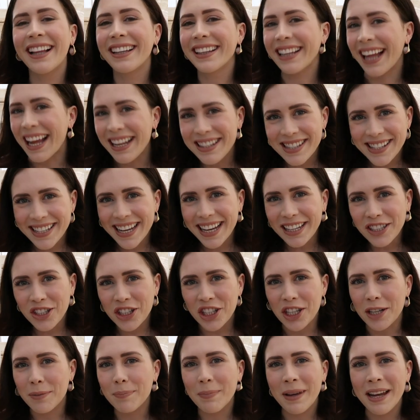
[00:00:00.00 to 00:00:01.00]
let's get
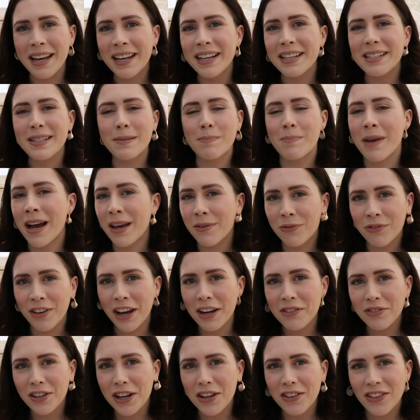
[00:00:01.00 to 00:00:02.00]
shopping. It's my
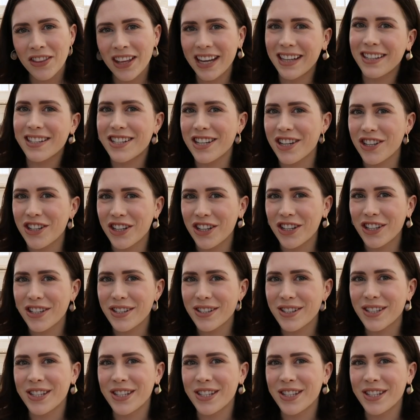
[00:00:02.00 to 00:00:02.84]
favorite thing to do.